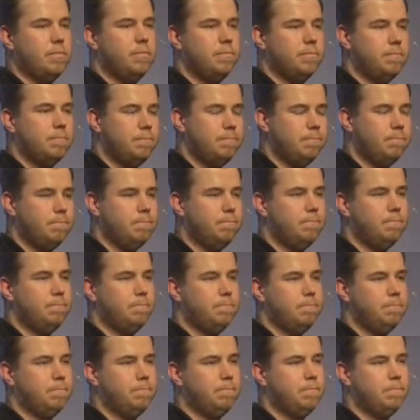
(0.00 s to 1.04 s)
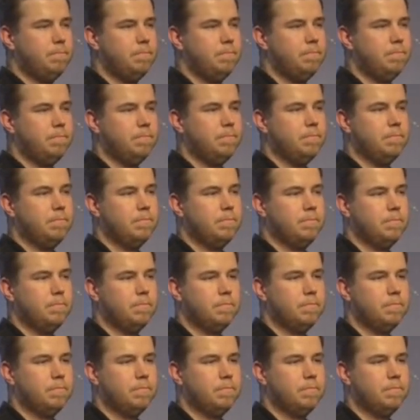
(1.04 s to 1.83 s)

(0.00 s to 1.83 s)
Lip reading: No one is speaking in this clip.